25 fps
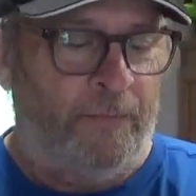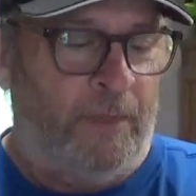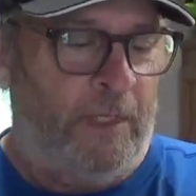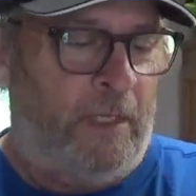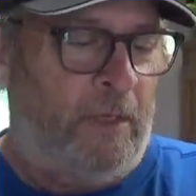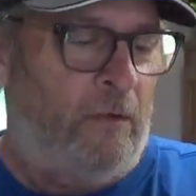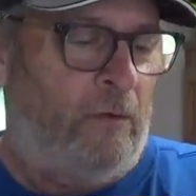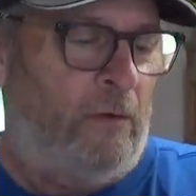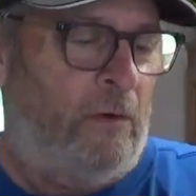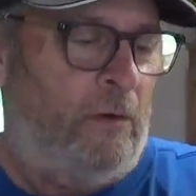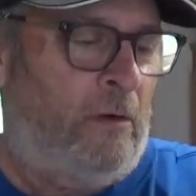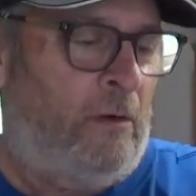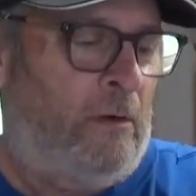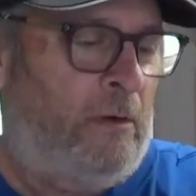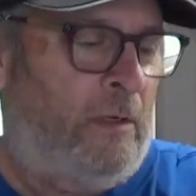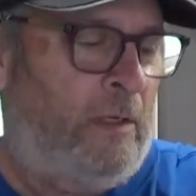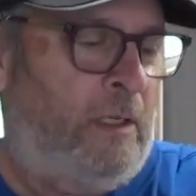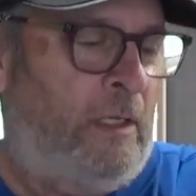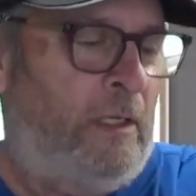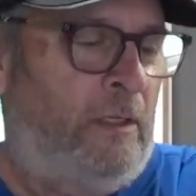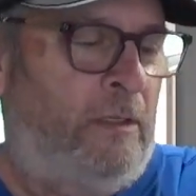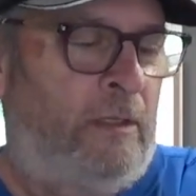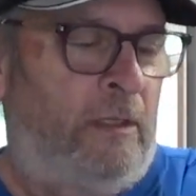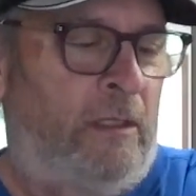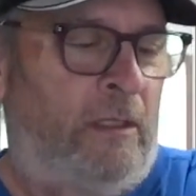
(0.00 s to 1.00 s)
They were
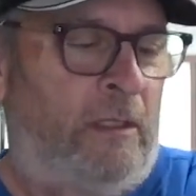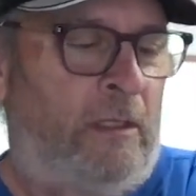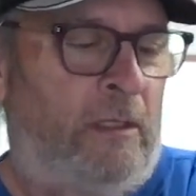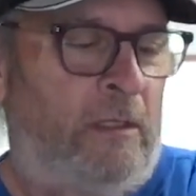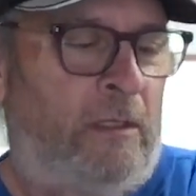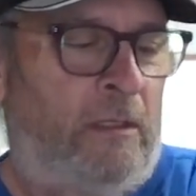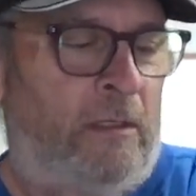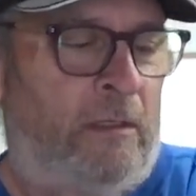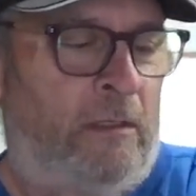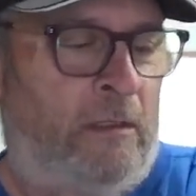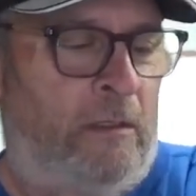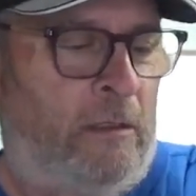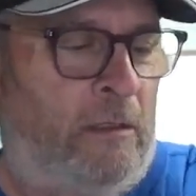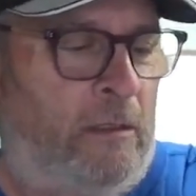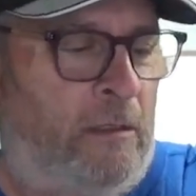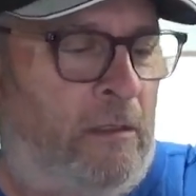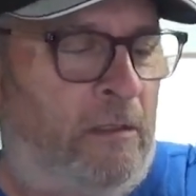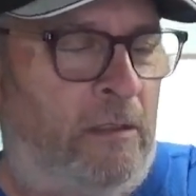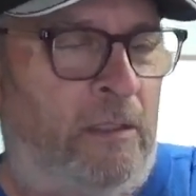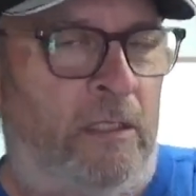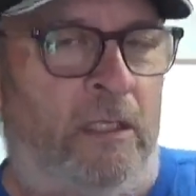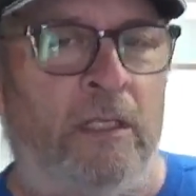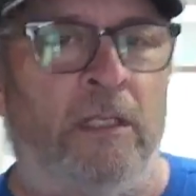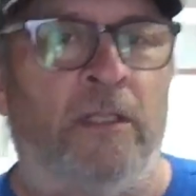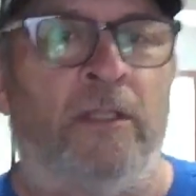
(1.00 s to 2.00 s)
in the
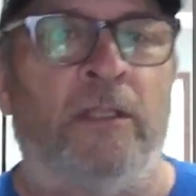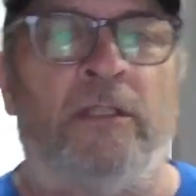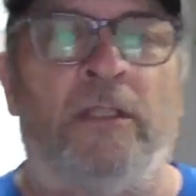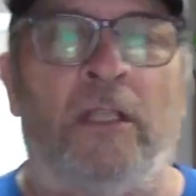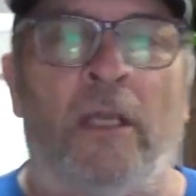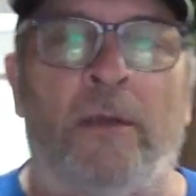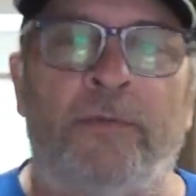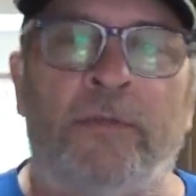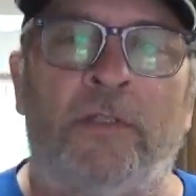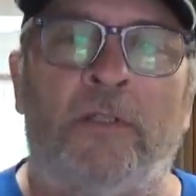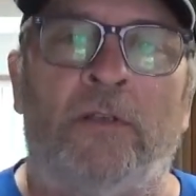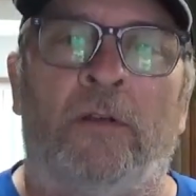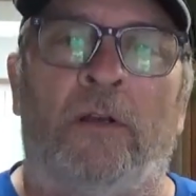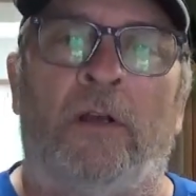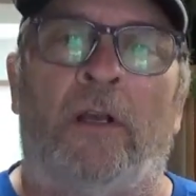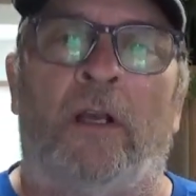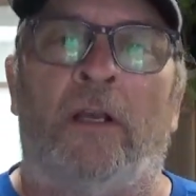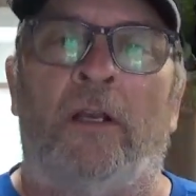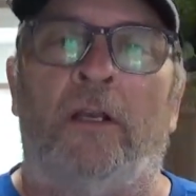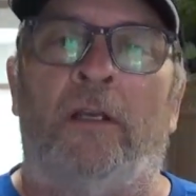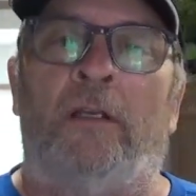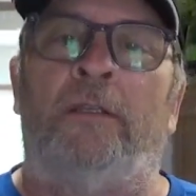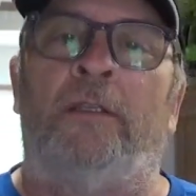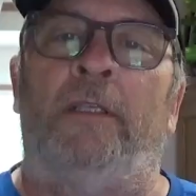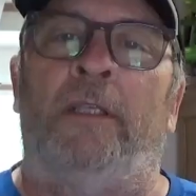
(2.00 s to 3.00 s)
set in the dumpster
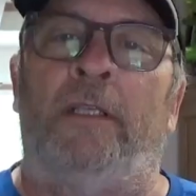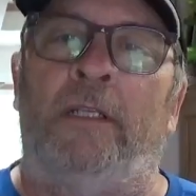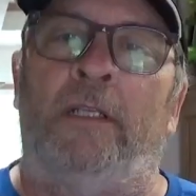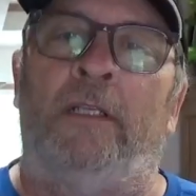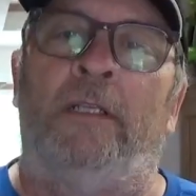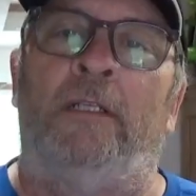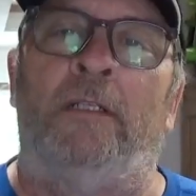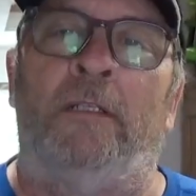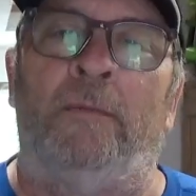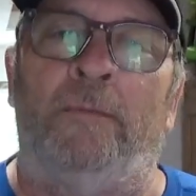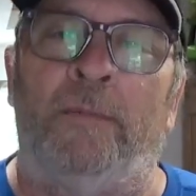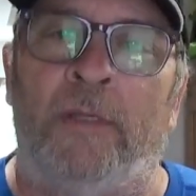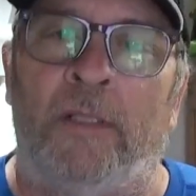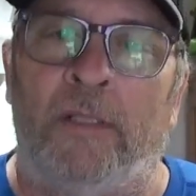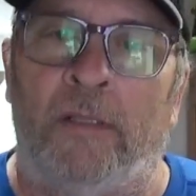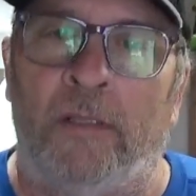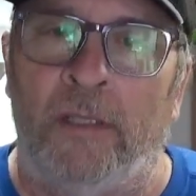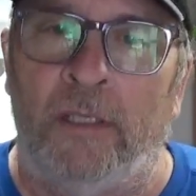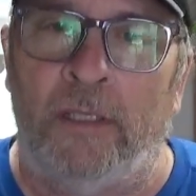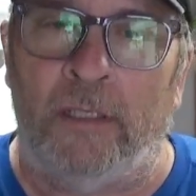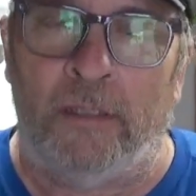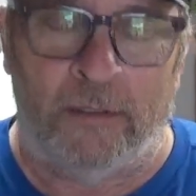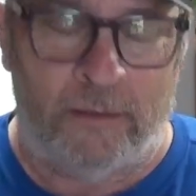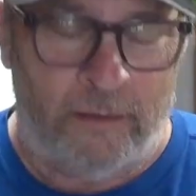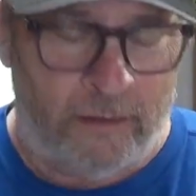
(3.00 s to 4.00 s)
area and they needed to be
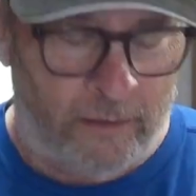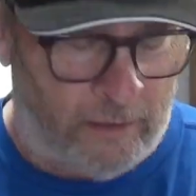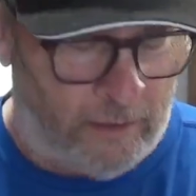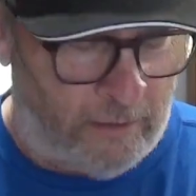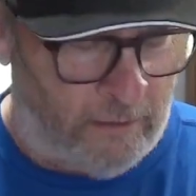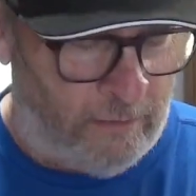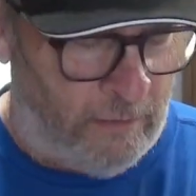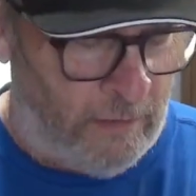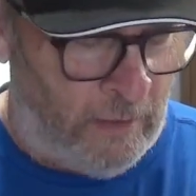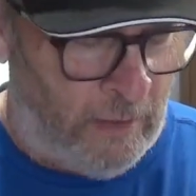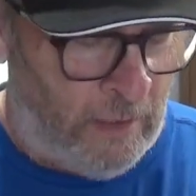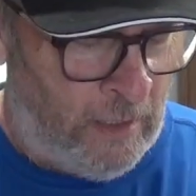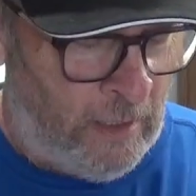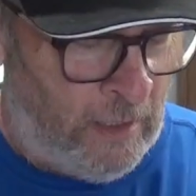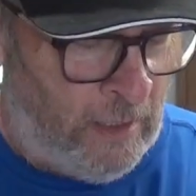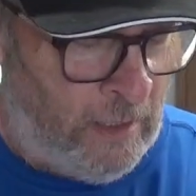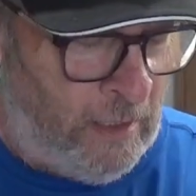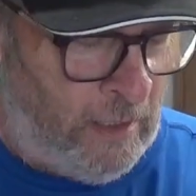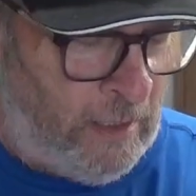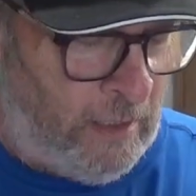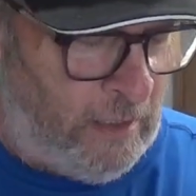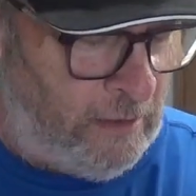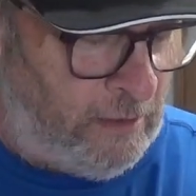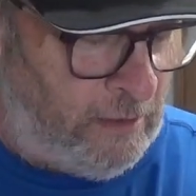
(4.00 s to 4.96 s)
cleaned, and I'll